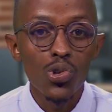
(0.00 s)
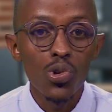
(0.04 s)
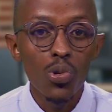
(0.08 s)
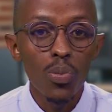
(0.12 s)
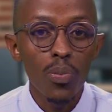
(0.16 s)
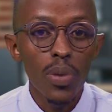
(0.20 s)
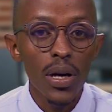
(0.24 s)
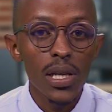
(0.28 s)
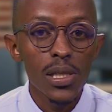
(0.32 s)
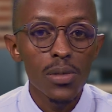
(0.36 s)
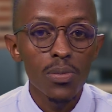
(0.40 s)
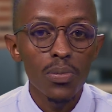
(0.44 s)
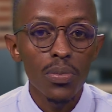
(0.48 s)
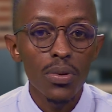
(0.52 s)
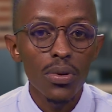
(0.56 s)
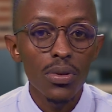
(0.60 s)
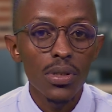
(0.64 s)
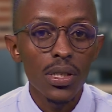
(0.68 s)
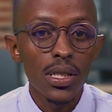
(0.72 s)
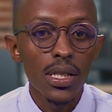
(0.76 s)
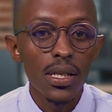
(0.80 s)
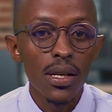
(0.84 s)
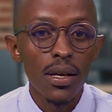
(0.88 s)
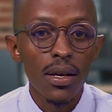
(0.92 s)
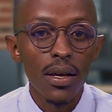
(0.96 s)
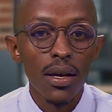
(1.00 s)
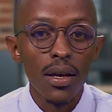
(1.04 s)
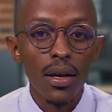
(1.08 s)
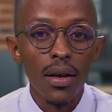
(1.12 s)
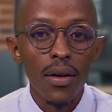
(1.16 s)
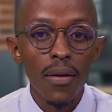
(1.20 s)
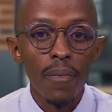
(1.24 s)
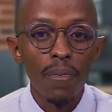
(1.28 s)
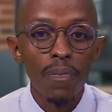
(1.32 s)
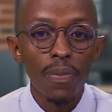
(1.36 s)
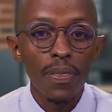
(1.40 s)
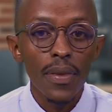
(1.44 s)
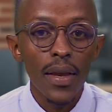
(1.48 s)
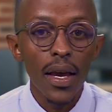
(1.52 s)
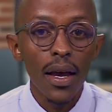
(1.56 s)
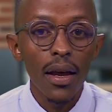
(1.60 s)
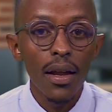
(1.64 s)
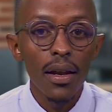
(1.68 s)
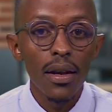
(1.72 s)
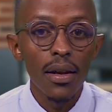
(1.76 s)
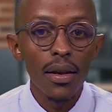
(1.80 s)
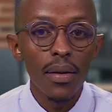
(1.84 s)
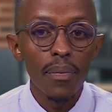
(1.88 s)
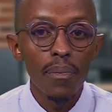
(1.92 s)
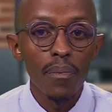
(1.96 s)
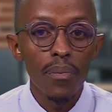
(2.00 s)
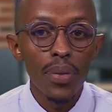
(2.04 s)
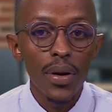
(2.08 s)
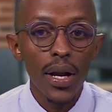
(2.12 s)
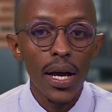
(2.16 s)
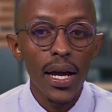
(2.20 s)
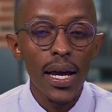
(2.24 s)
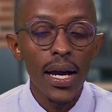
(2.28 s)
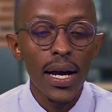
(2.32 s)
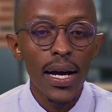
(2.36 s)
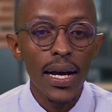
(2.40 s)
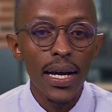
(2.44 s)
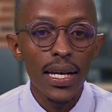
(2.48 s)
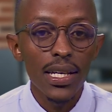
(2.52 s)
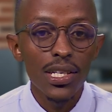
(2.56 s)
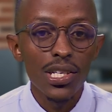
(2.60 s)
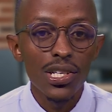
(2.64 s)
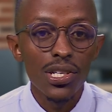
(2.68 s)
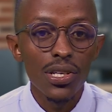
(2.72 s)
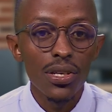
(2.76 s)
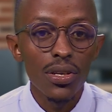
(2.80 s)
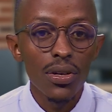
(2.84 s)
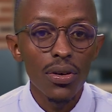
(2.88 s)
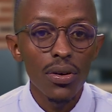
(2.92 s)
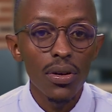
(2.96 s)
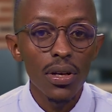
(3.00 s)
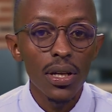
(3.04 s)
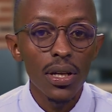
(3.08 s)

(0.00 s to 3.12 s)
2 passports, and prior IT